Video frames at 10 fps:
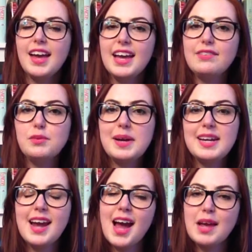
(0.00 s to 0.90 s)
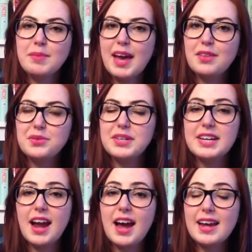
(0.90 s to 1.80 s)
Hey everyone, I'm Catherine
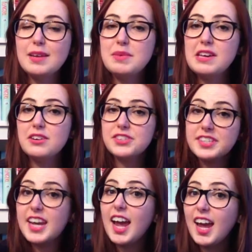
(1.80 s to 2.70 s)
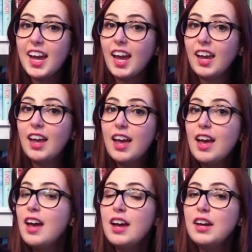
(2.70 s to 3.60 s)
and I'm here today
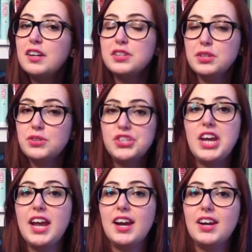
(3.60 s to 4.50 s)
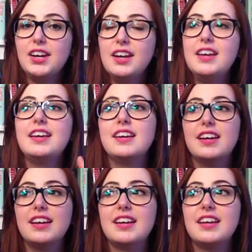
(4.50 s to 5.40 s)
to share
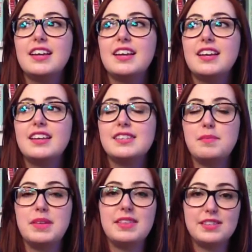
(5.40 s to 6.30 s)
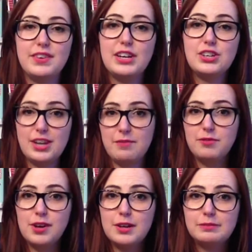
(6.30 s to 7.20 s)
something that's very shameful.